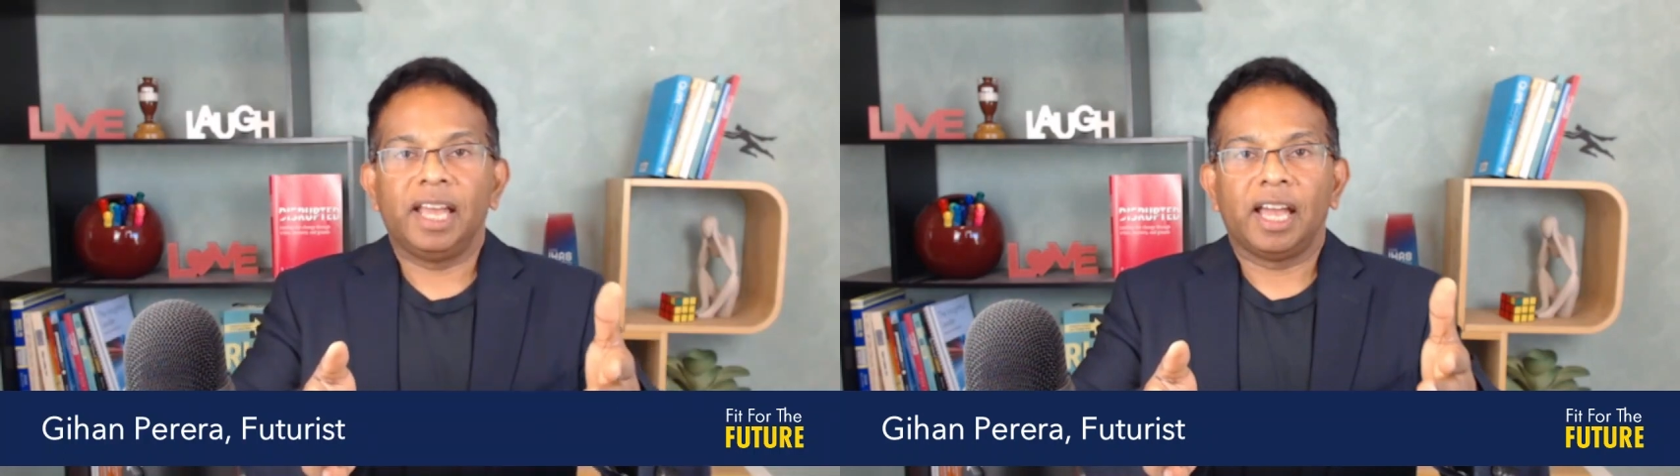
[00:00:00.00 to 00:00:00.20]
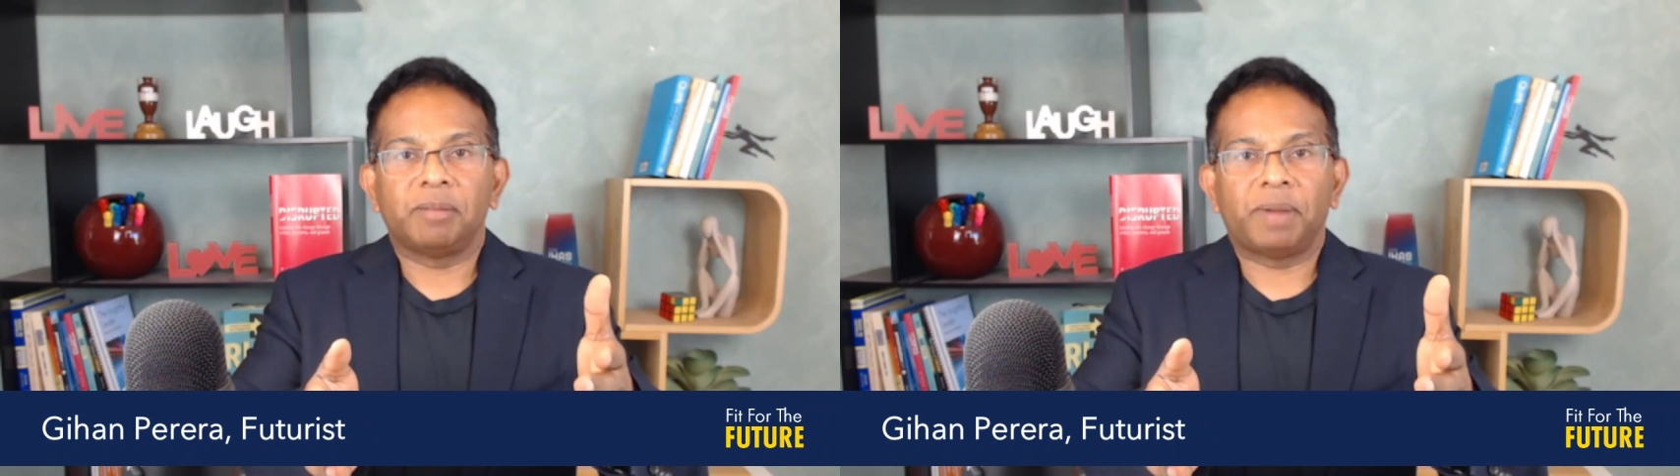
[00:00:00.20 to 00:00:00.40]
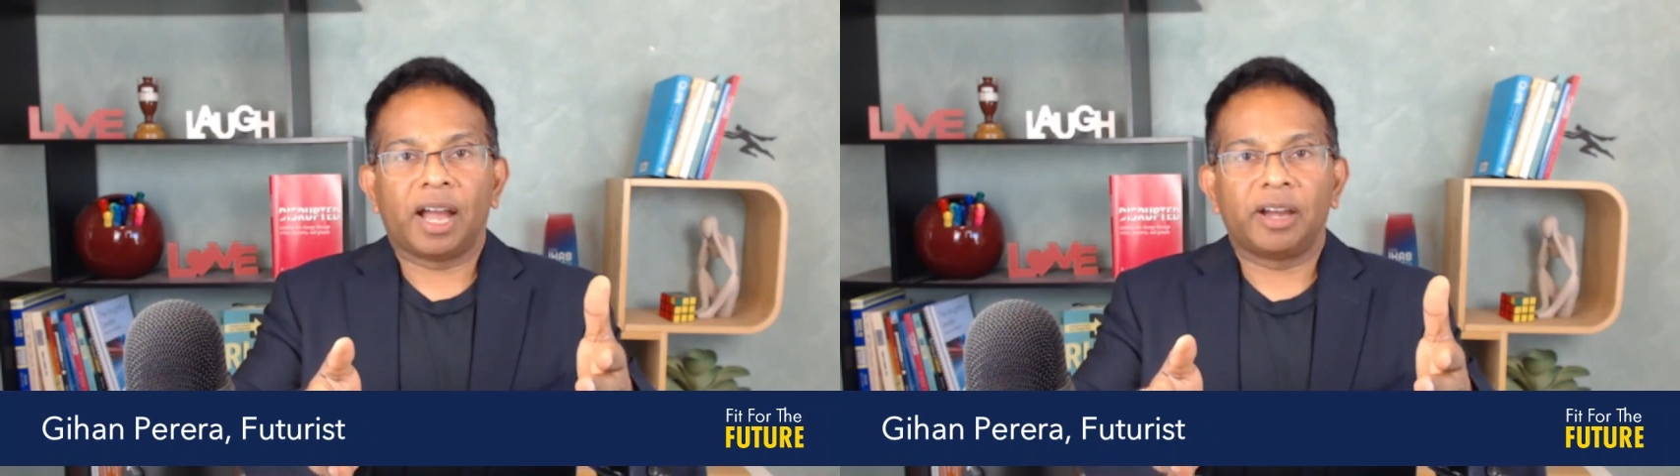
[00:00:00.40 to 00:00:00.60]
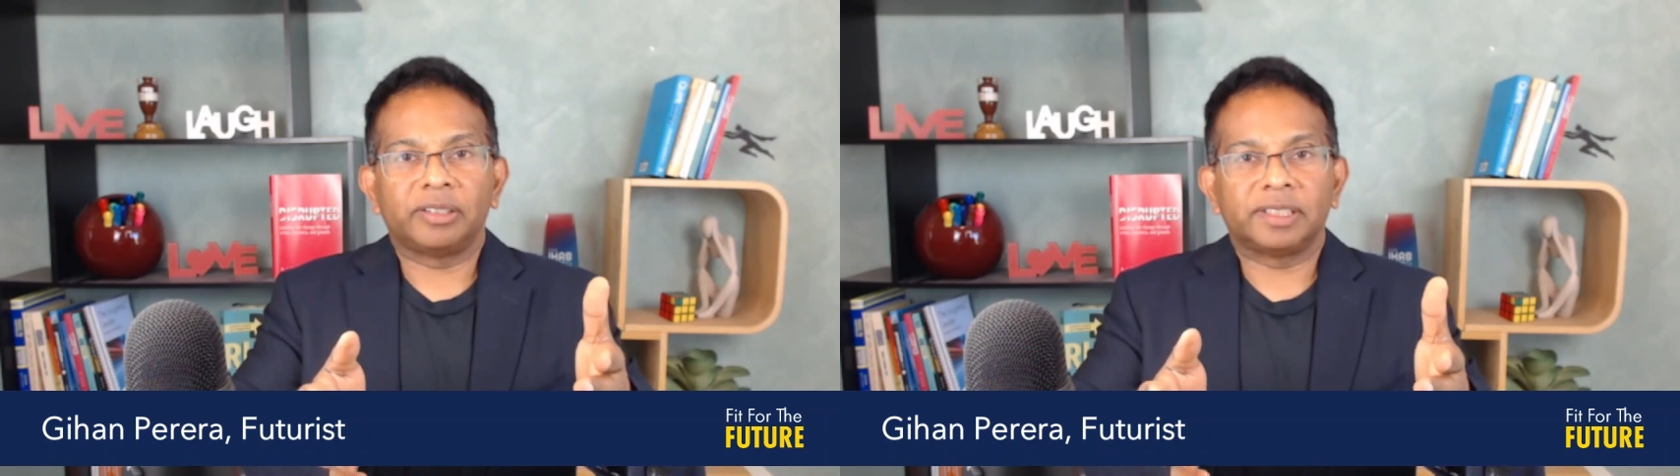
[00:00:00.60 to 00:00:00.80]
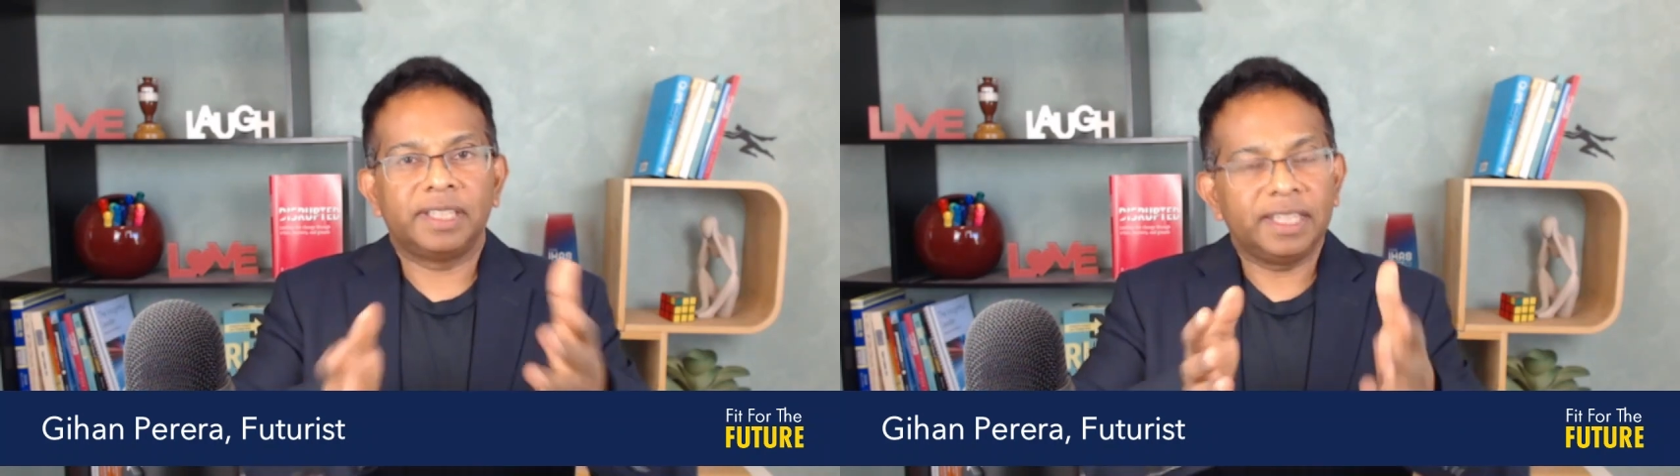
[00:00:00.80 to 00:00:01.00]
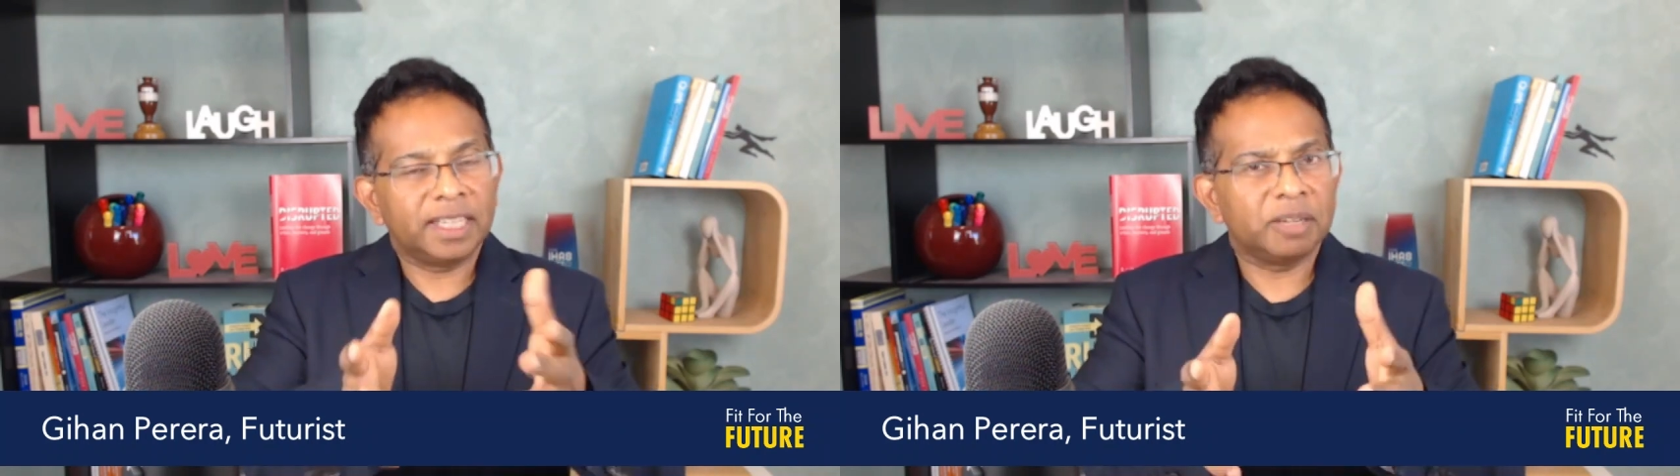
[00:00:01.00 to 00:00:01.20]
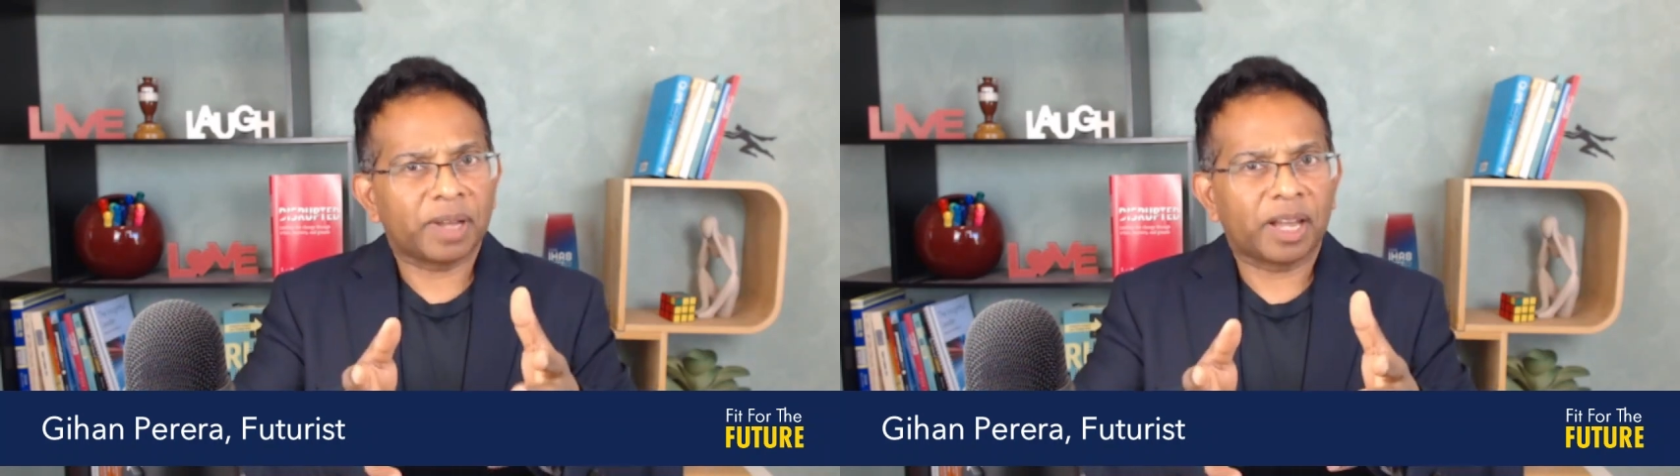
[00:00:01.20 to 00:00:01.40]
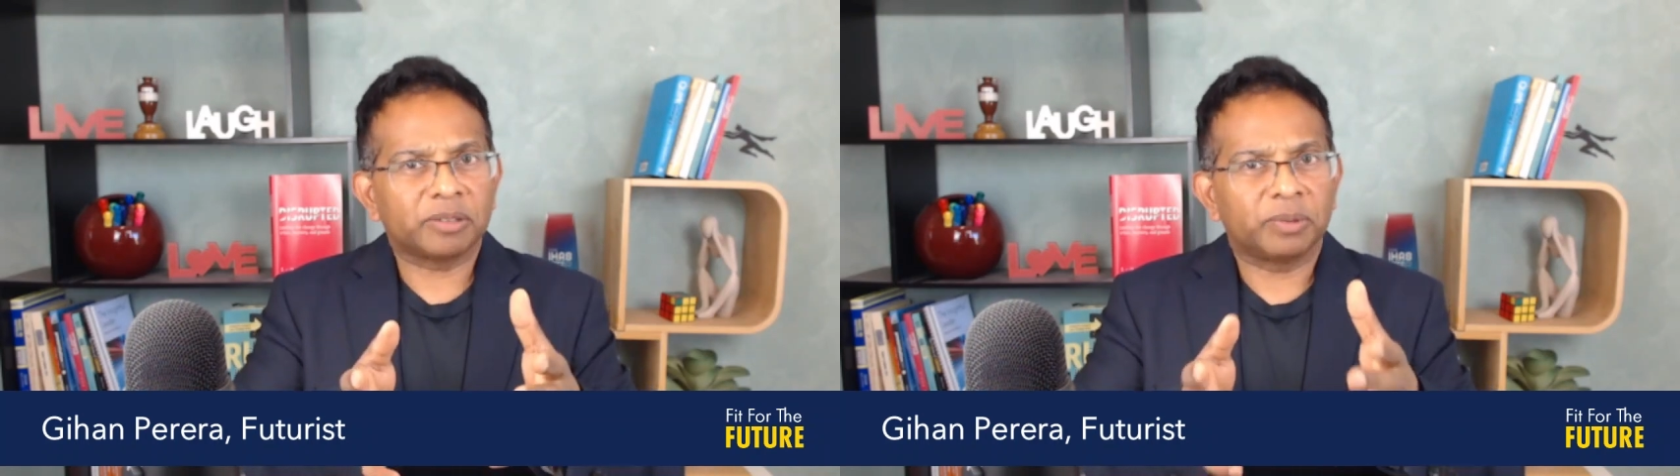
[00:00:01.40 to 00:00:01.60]
about thinking
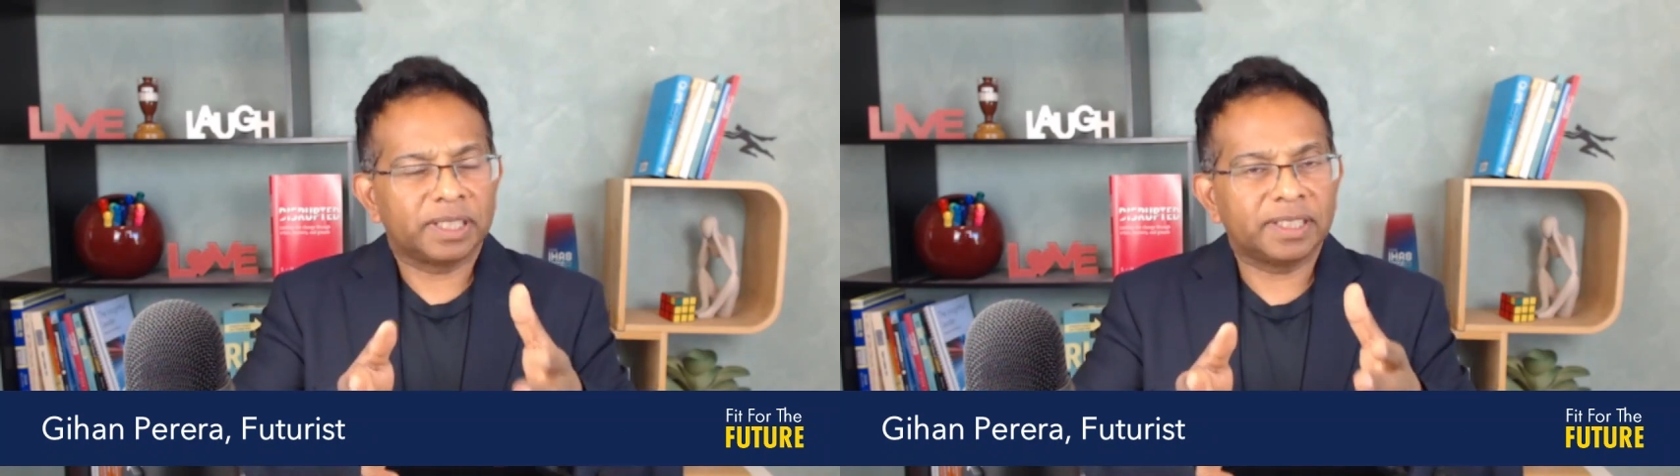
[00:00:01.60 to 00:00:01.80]
about whether